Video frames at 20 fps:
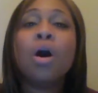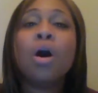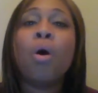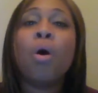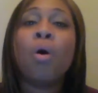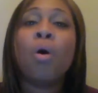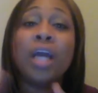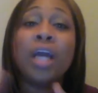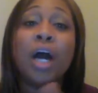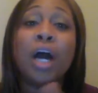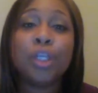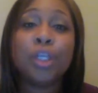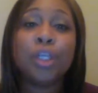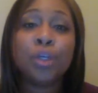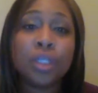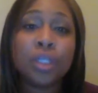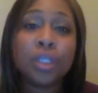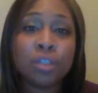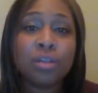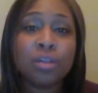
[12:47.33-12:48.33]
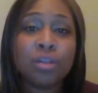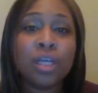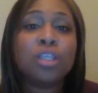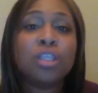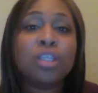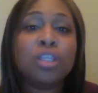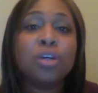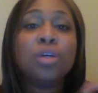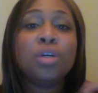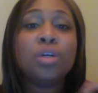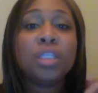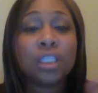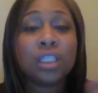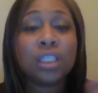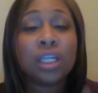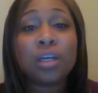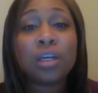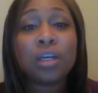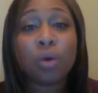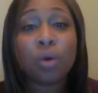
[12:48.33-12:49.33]
on how you can do that. So you can
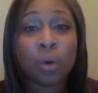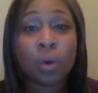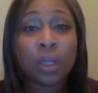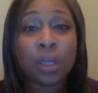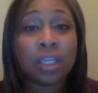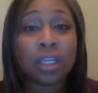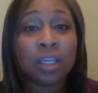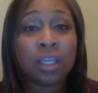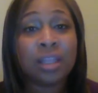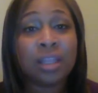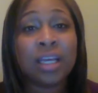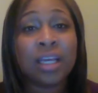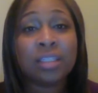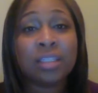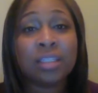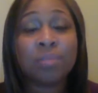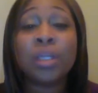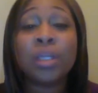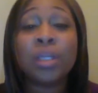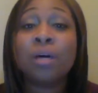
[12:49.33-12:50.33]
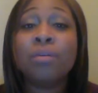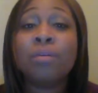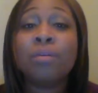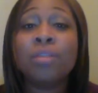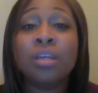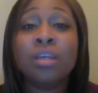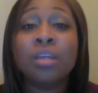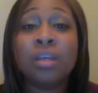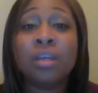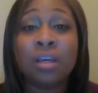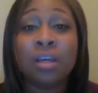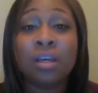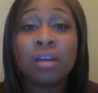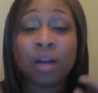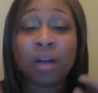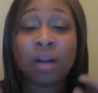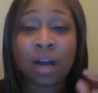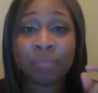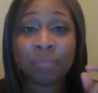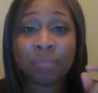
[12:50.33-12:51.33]
just click on the link that's below the
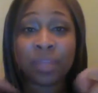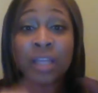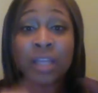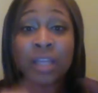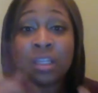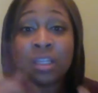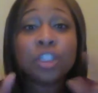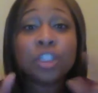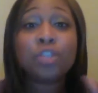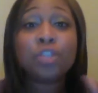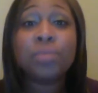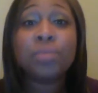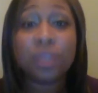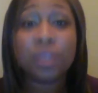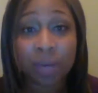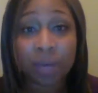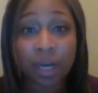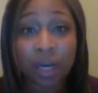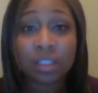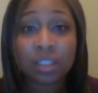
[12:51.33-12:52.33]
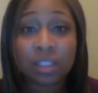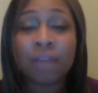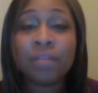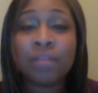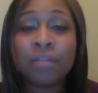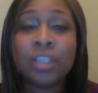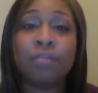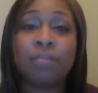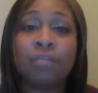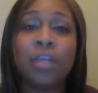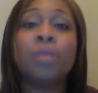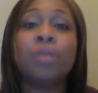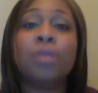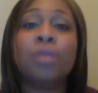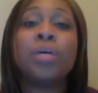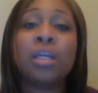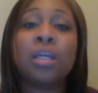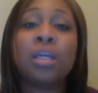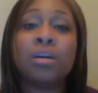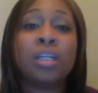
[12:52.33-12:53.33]
in the description box of this video.
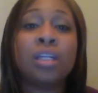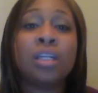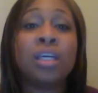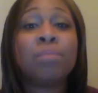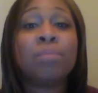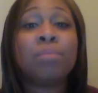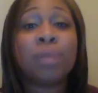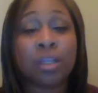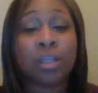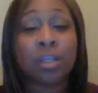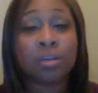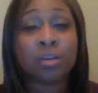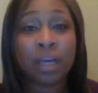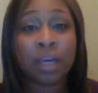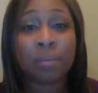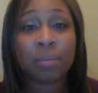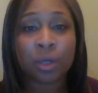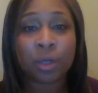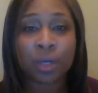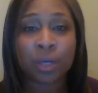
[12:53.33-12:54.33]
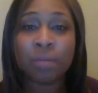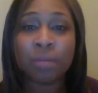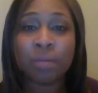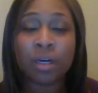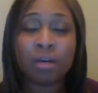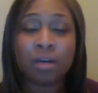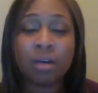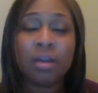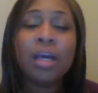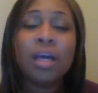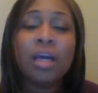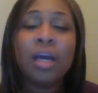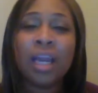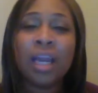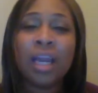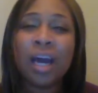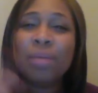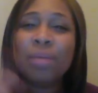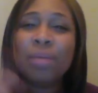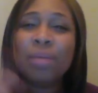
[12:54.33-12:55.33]
Click on the link, put in your name and your email,
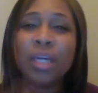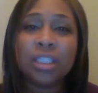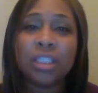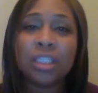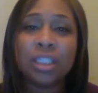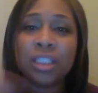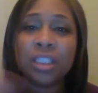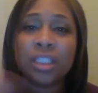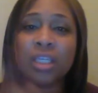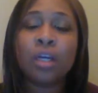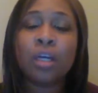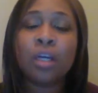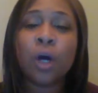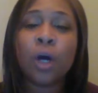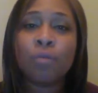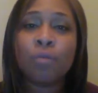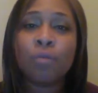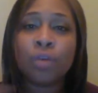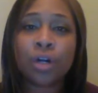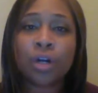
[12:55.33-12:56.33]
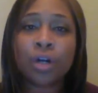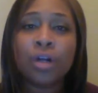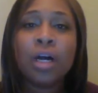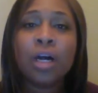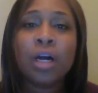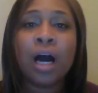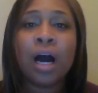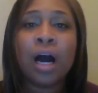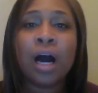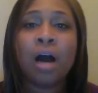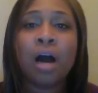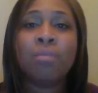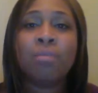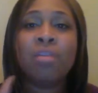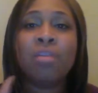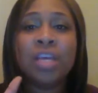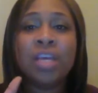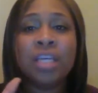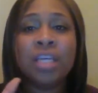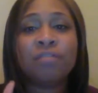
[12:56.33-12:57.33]
and I'll begin to send over
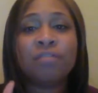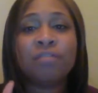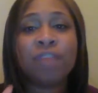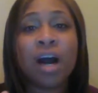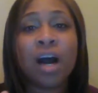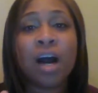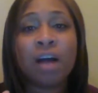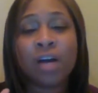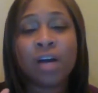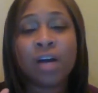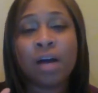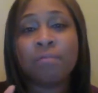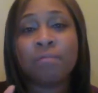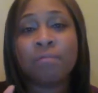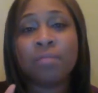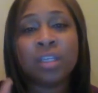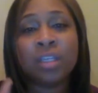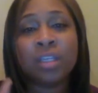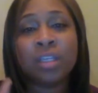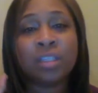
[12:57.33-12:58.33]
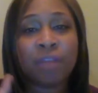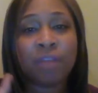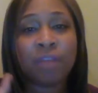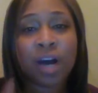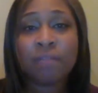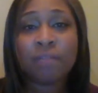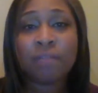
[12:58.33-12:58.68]
these 5-step